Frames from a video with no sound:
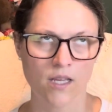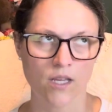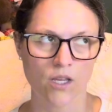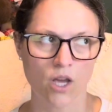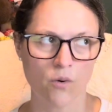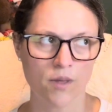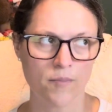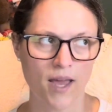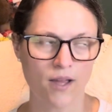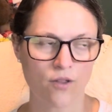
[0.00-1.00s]
going
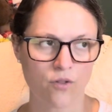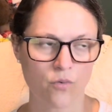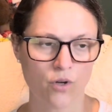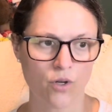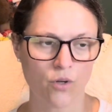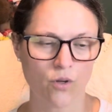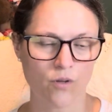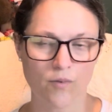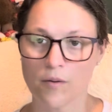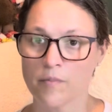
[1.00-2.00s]
back through,
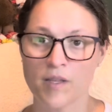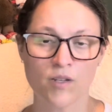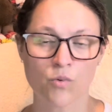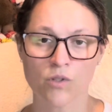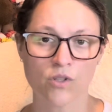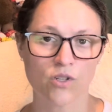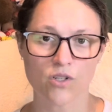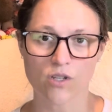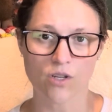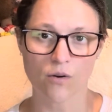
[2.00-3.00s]
it's really
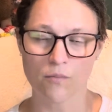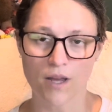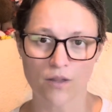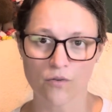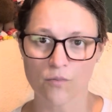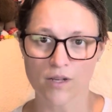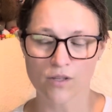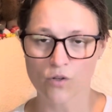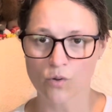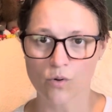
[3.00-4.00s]
just going back through my
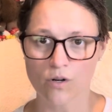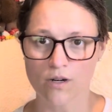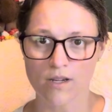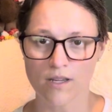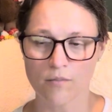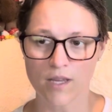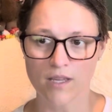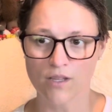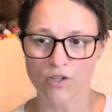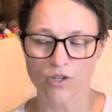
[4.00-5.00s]
store and
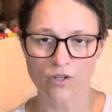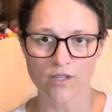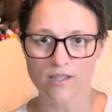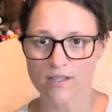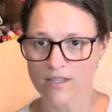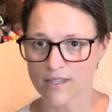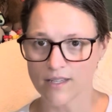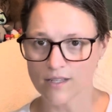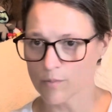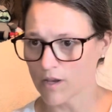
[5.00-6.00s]
making sure it's as
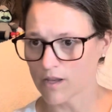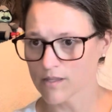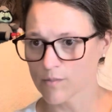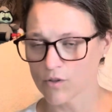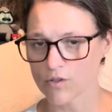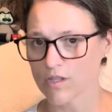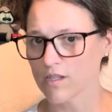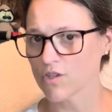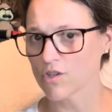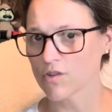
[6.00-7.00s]
clean as possible to
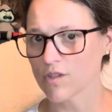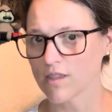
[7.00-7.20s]
ensure that